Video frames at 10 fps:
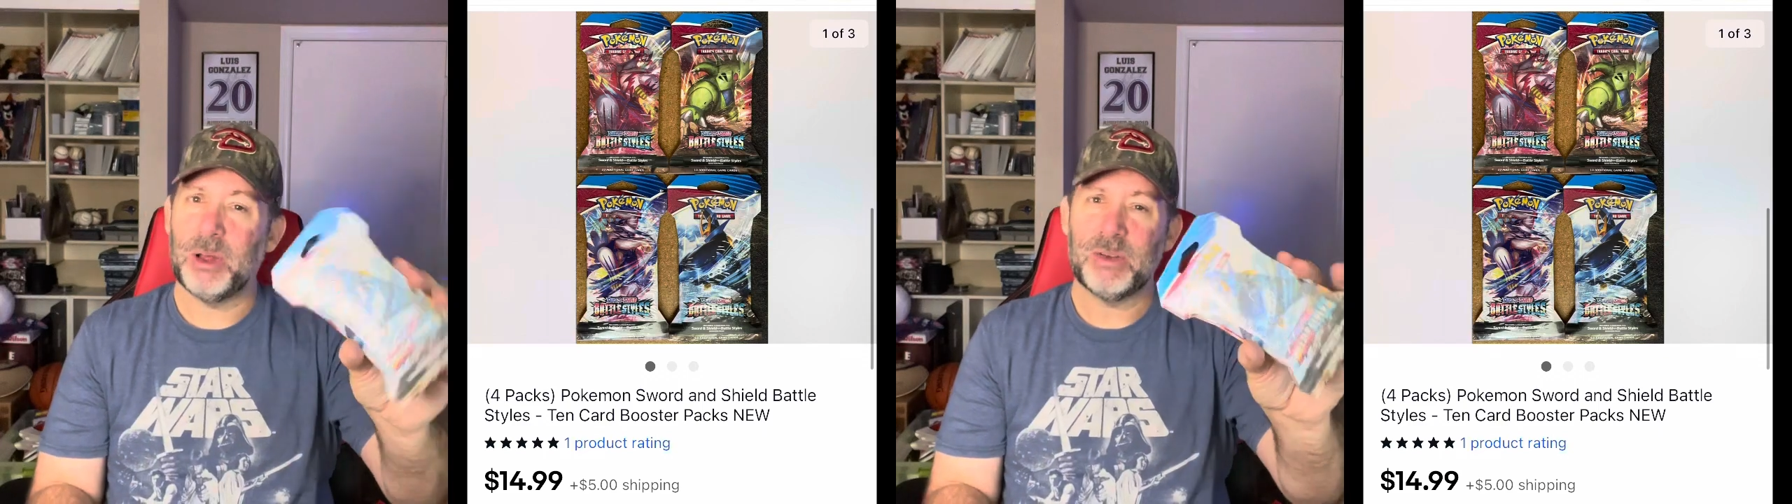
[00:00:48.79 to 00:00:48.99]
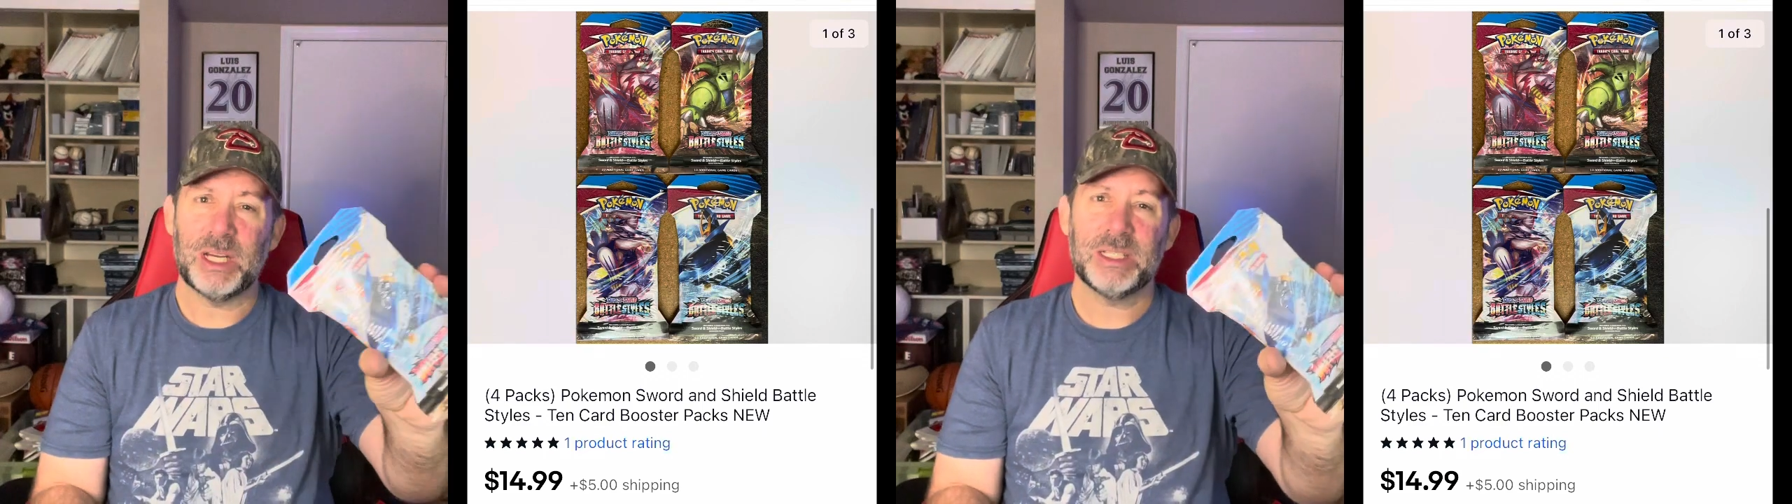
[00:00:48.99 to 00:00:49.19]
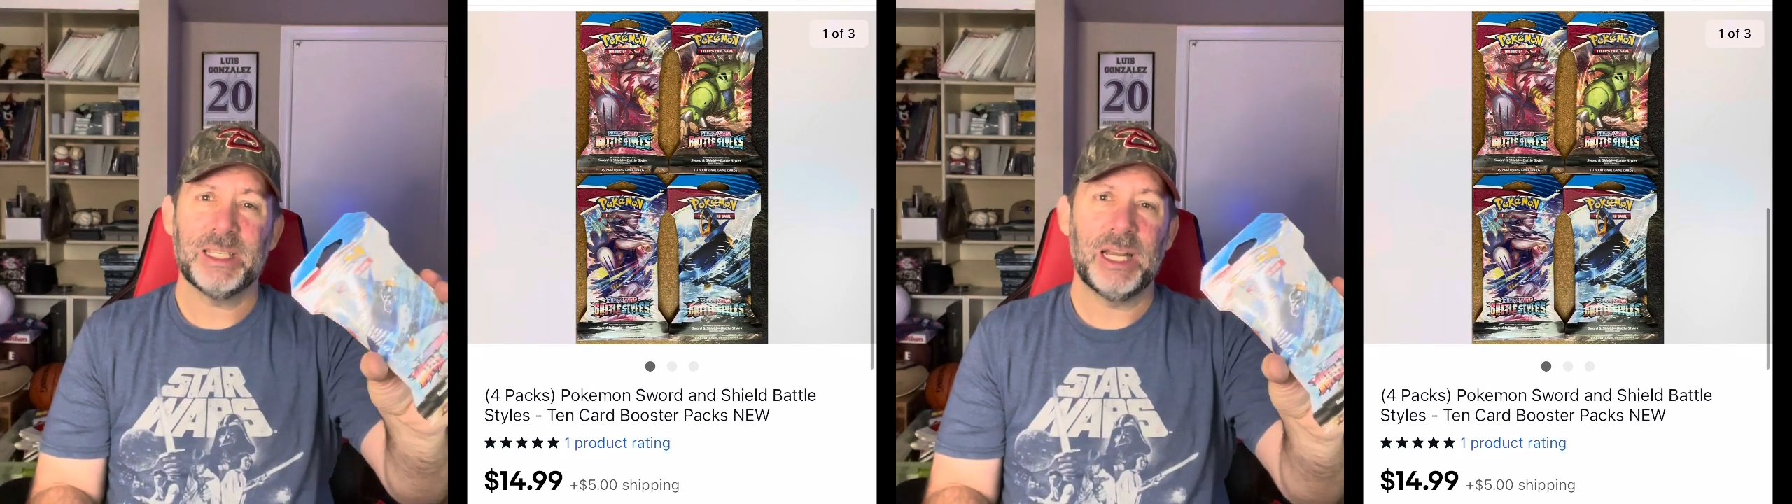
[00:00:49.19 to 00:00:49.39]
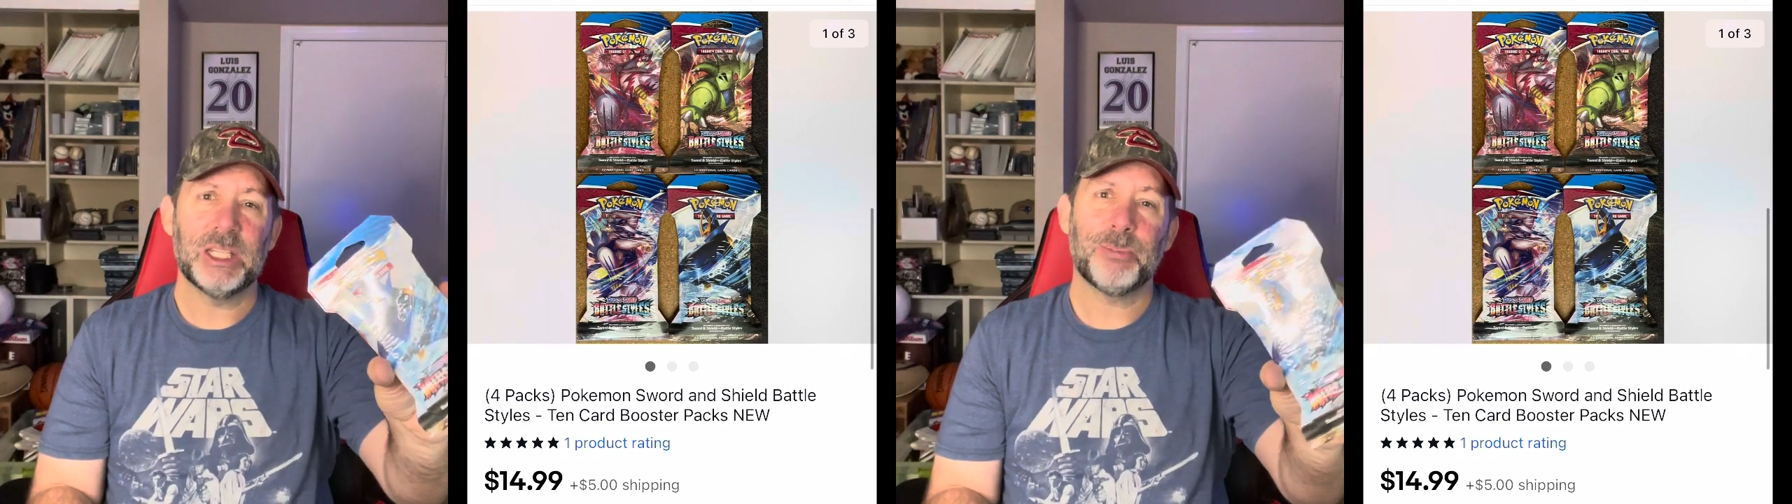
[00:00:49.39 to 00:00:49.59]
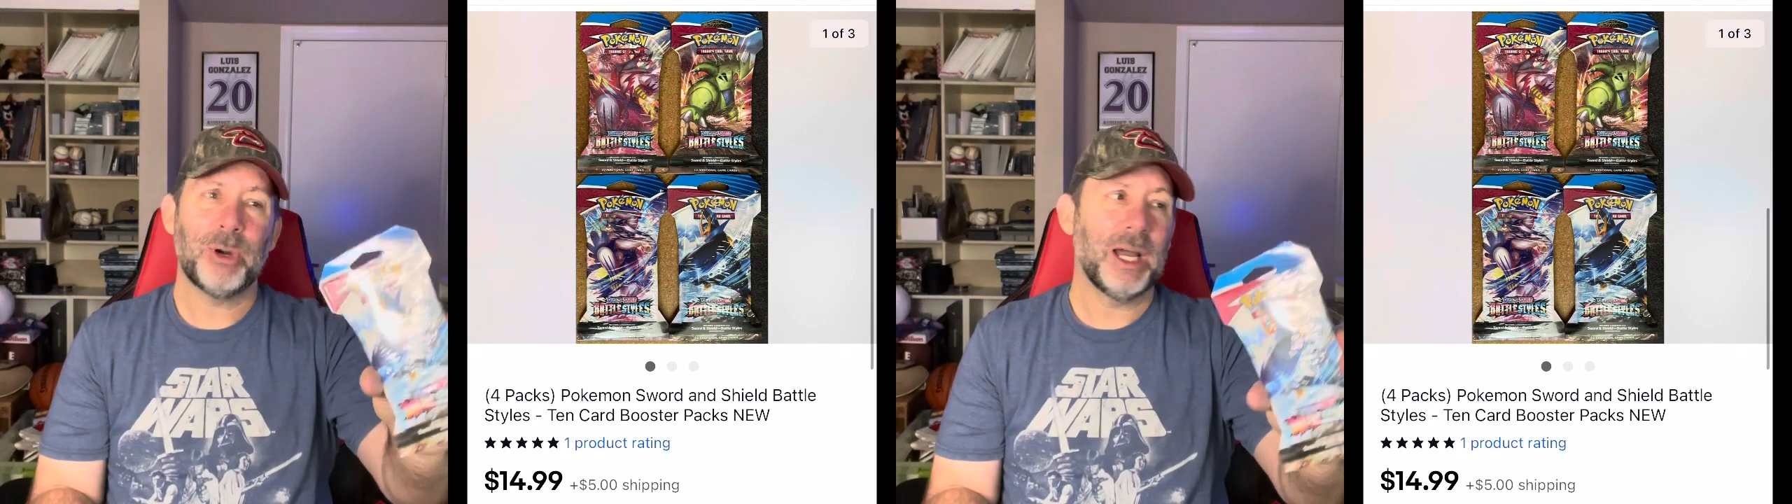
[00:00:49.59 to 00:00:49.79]
I was actually kind of
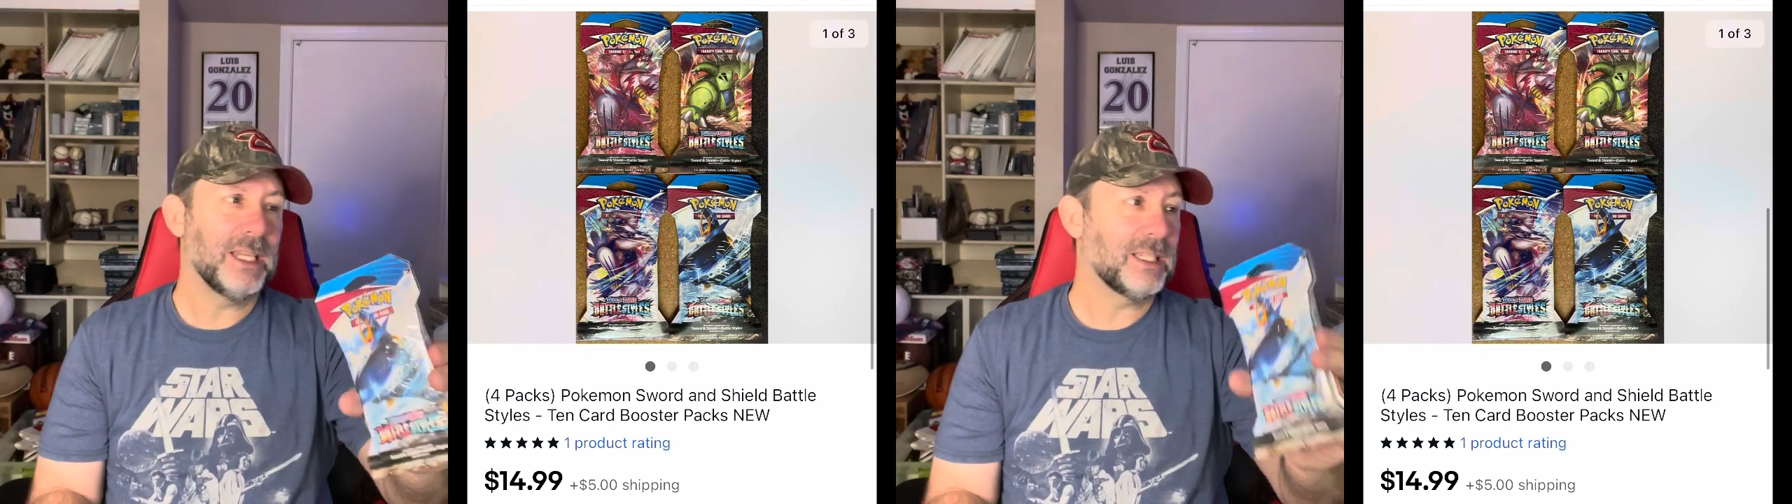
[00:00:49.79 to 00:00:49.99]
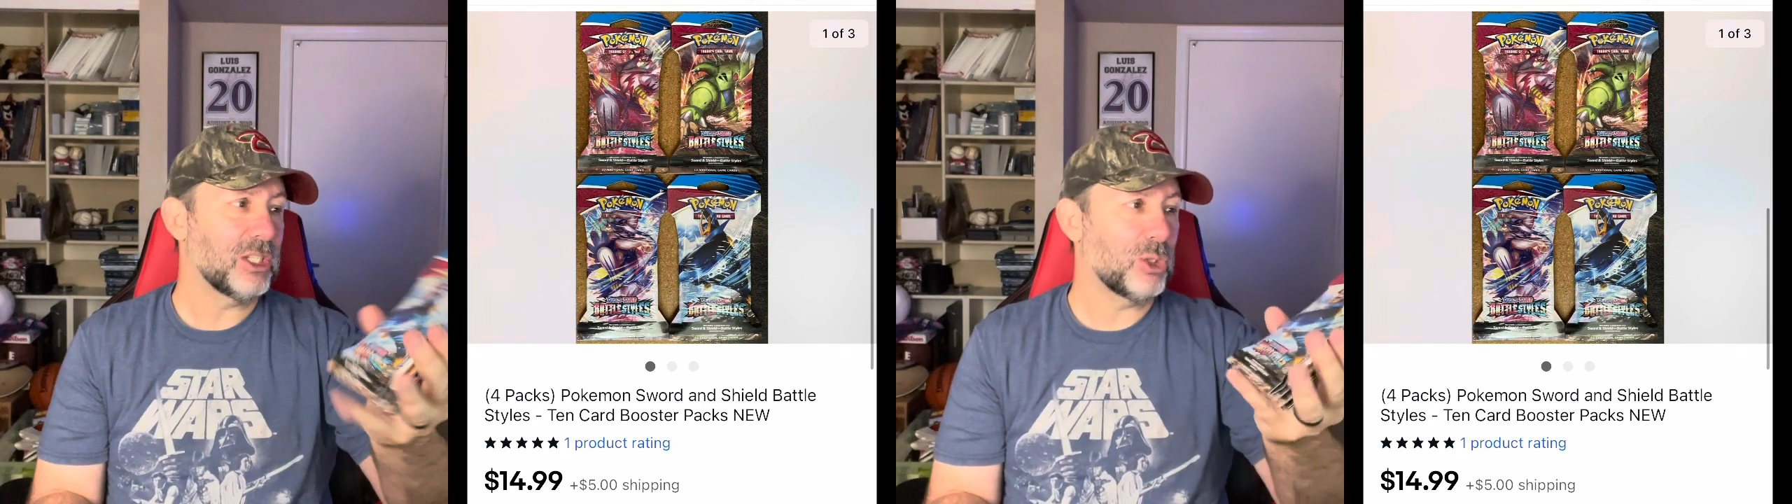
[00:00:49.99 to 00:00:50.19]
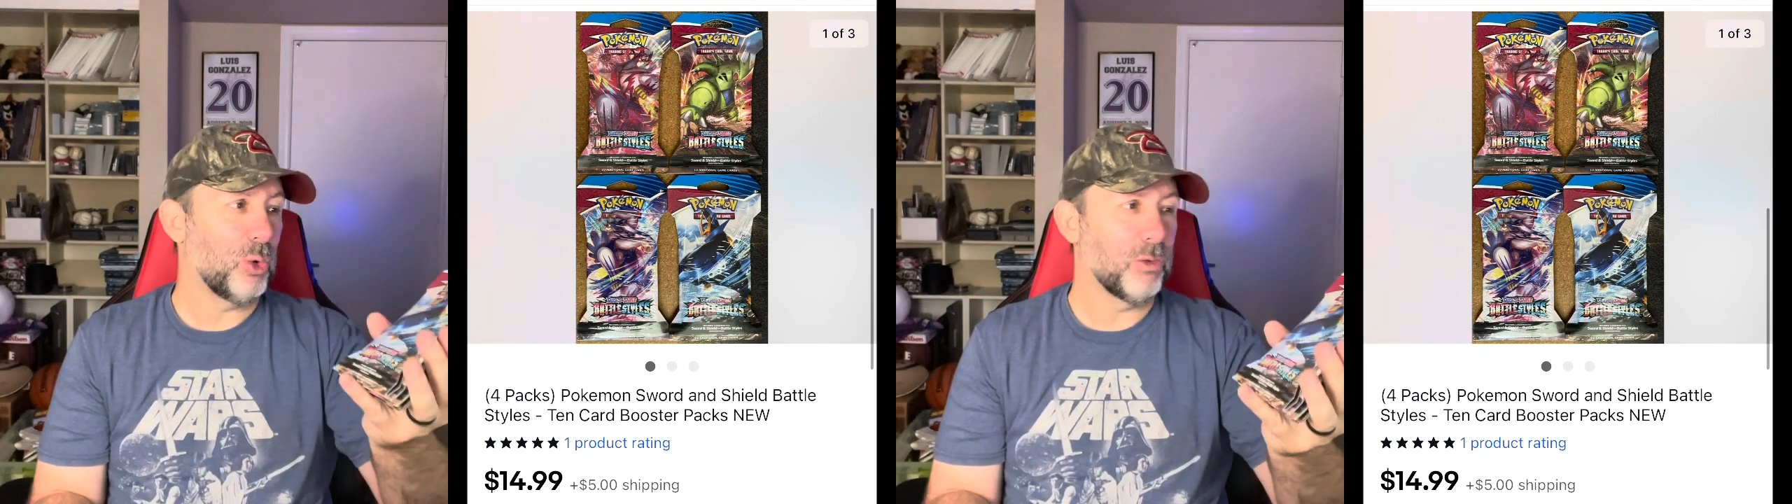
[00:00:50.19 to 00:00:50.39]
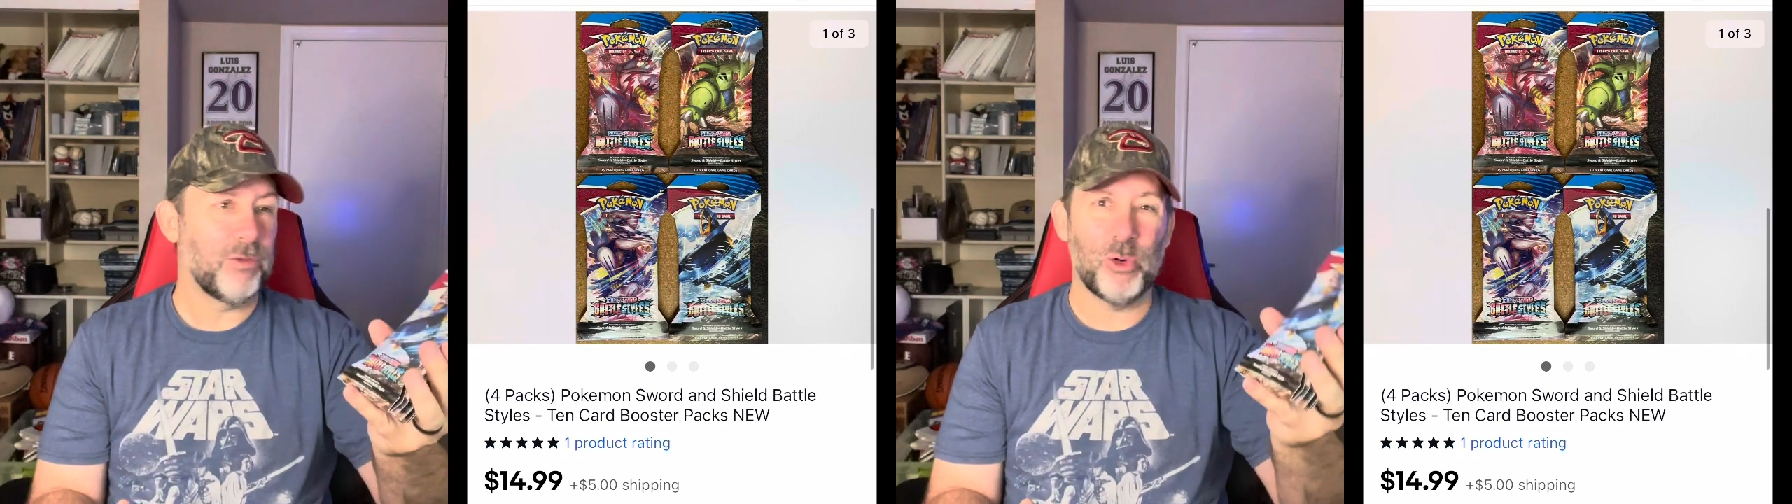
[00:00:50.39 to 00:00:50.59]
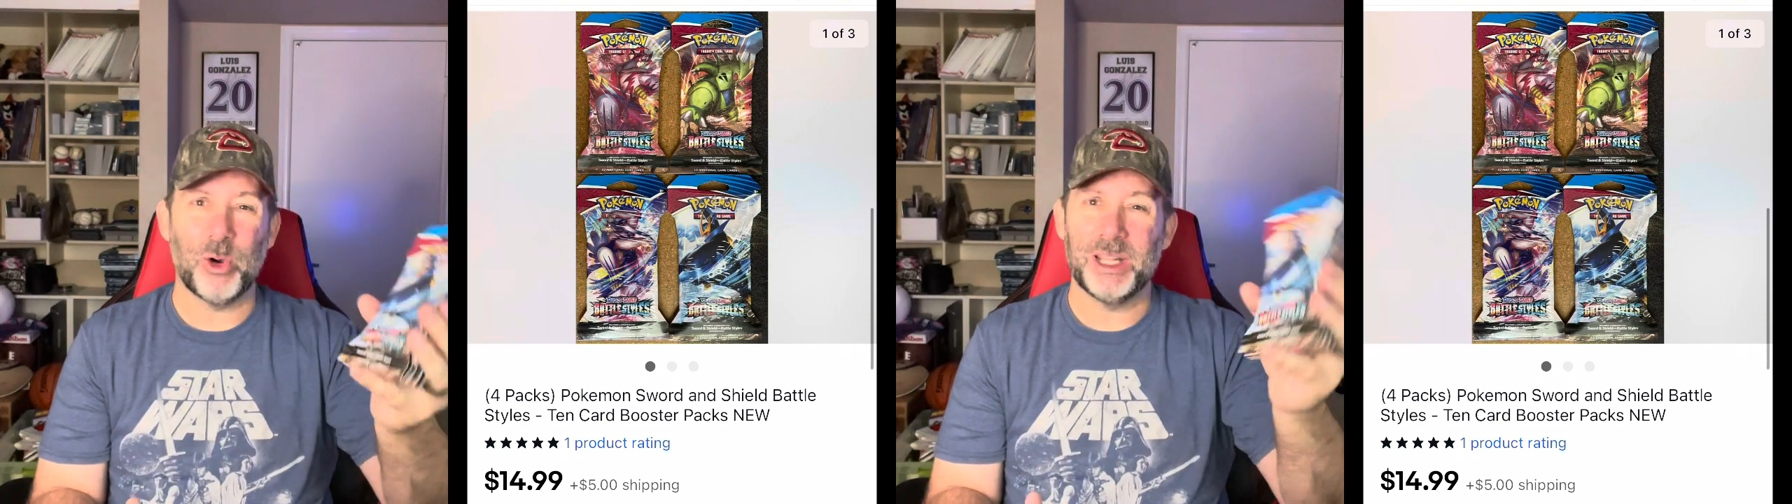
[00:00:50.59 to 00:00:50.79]
surprised this sold for,